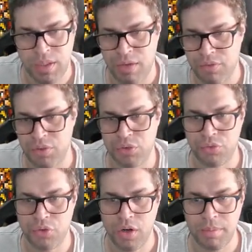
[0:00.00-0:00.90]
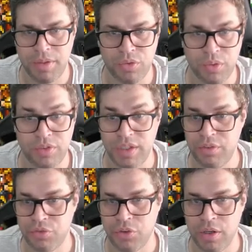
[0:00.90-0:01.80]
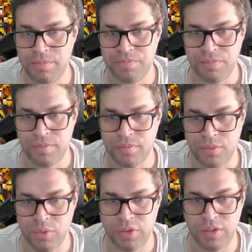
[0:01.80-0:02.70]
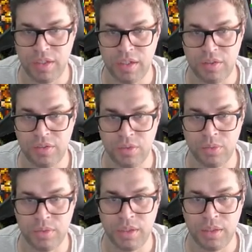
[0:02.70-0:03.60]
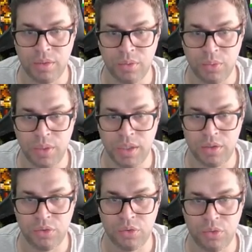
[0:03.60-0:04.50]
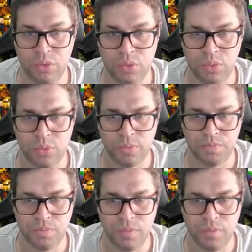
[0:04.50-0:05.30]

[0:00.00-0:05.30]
After this form, it's Razem form. Razem is only weak to